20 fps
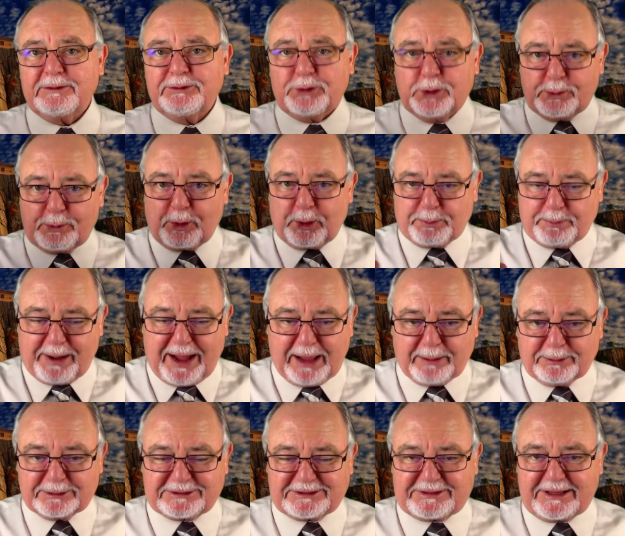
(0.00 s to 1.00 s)
do more
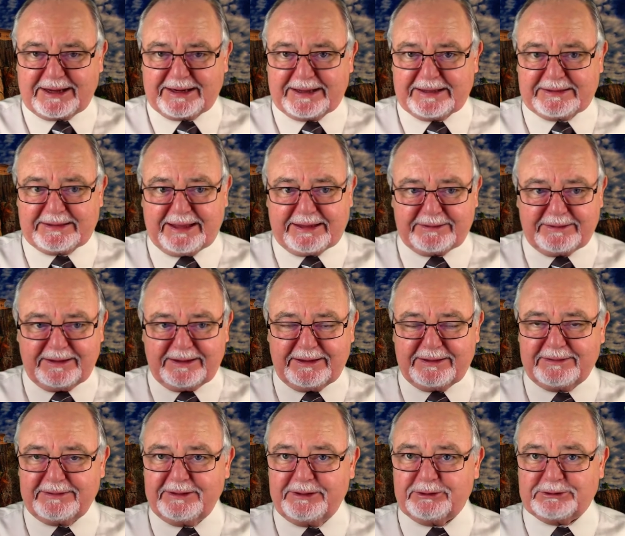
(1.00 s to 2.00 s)
Bible study that
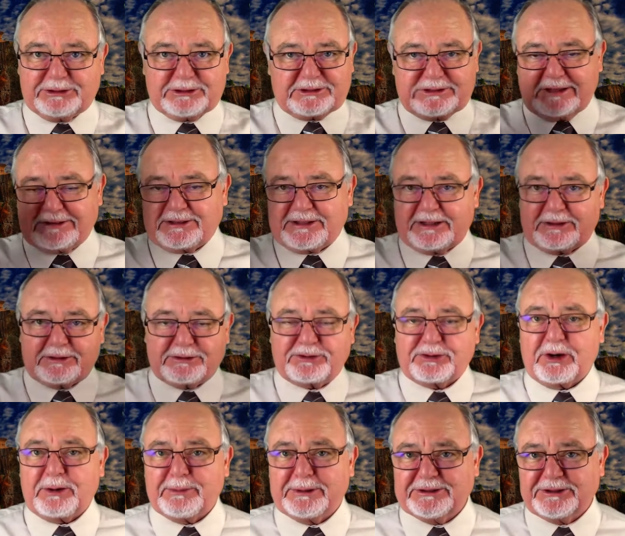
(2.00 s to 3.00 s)
you're just listening to
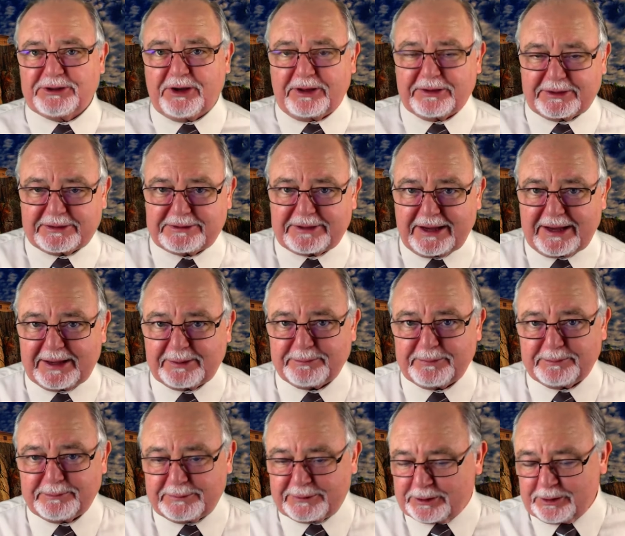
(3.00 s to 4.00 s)
sermons all the time,
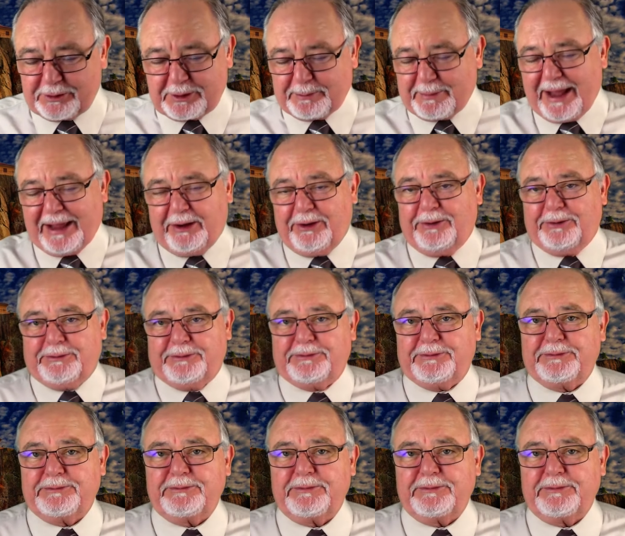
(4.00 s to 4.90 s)
including my own.